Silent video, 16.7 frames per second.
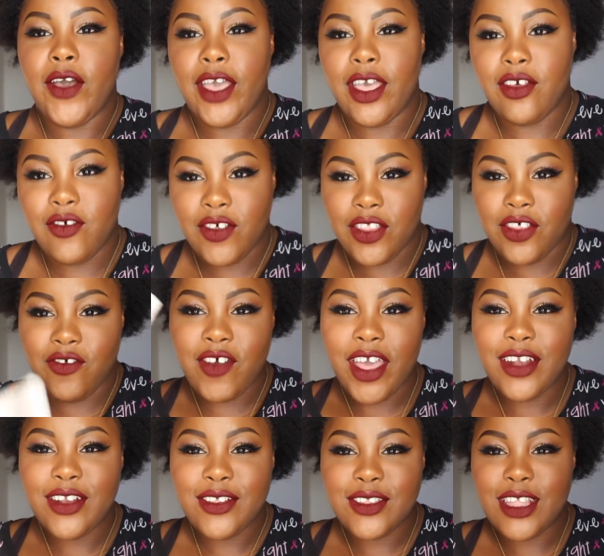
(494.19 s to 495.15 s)
and for the
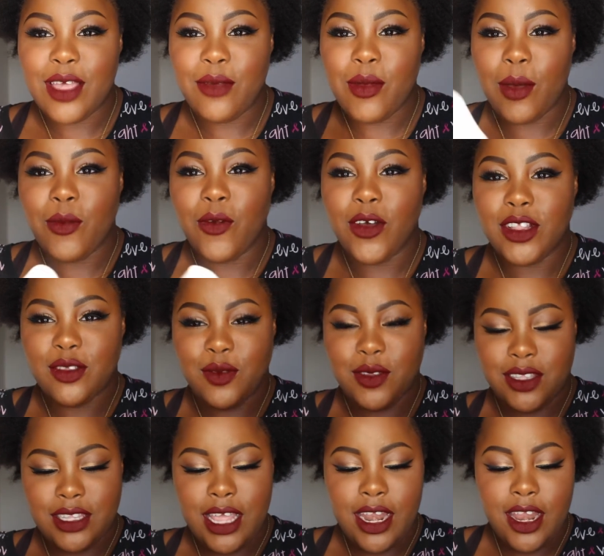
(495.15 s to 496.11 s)
final step, I'm going to
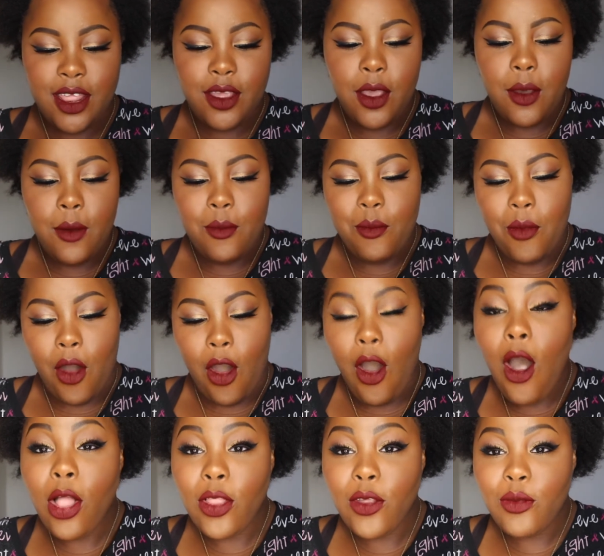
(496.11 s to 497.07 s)
be setting
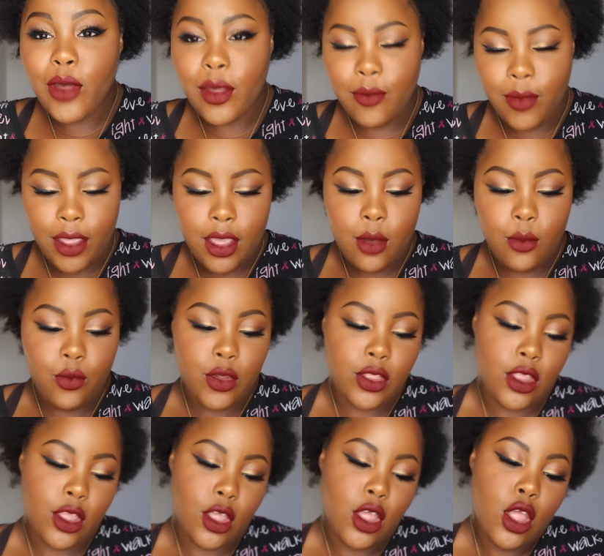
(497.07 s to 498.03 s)
all of my makeup
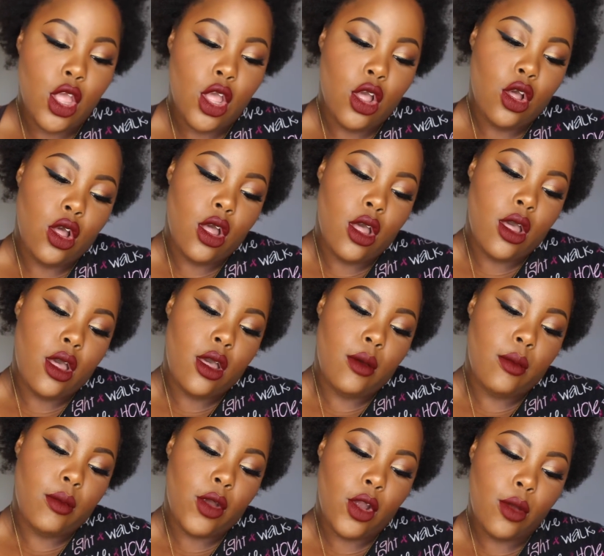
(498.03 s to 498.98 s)
with the
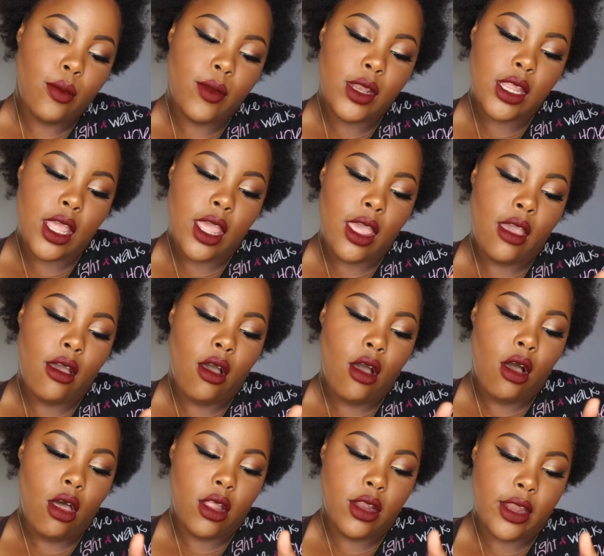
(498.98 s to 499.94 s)
um, Urban Decay
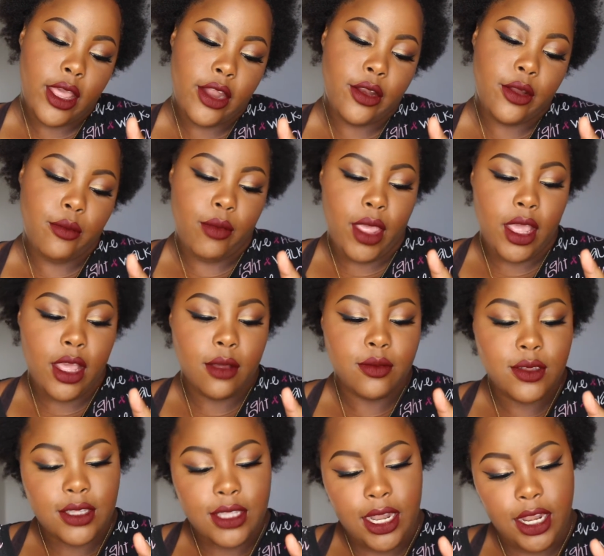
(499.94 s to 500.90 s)
All Nighter
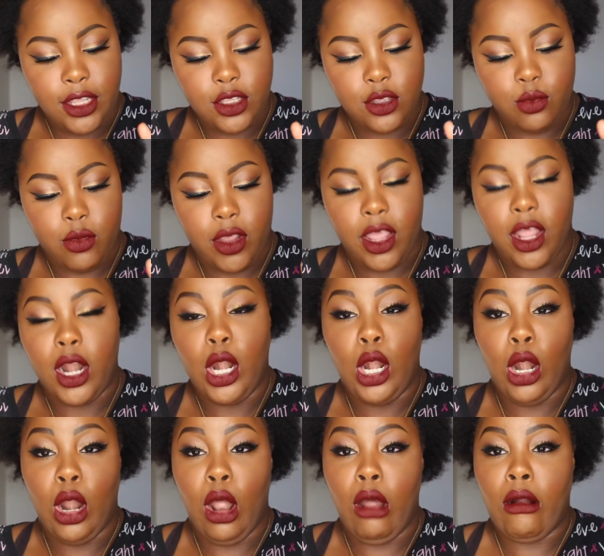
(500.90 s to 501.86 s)
Makeup Setting Spray.
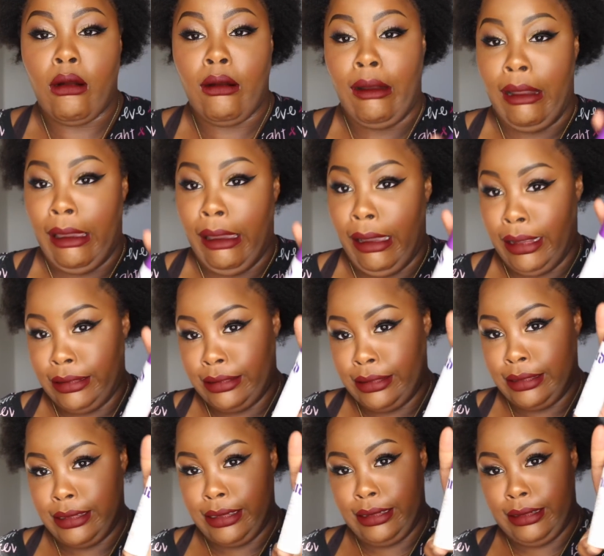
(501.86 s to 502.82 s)
Long
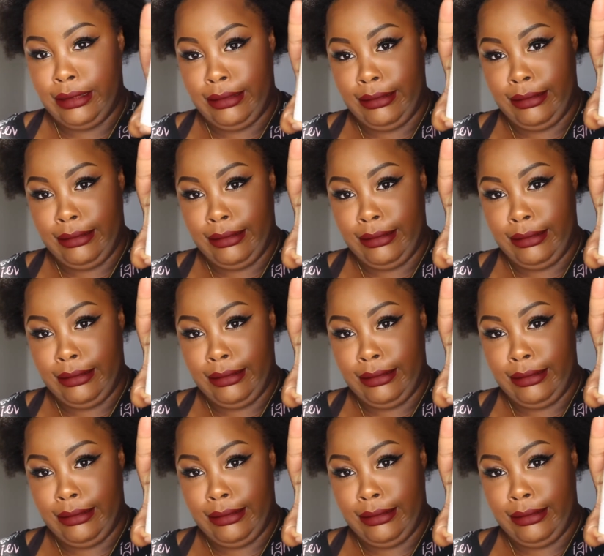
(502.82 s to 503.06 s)
lasting.